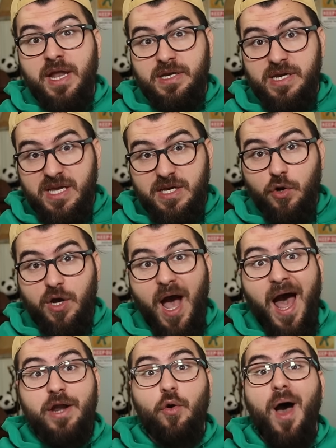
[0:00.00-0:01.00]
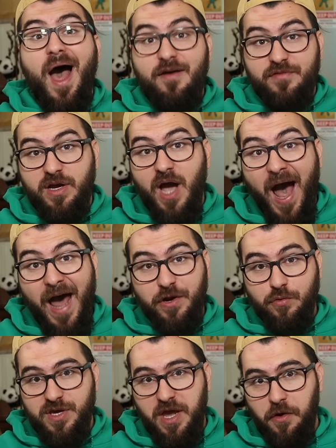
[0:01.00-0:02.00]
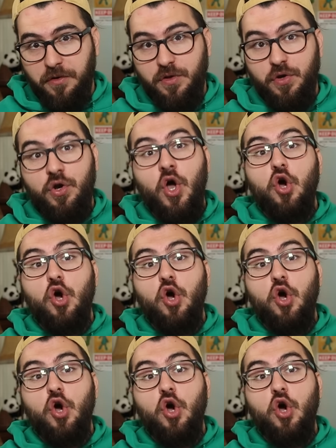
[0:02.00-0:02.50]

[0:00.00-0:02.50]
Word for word: Nikocado avocado character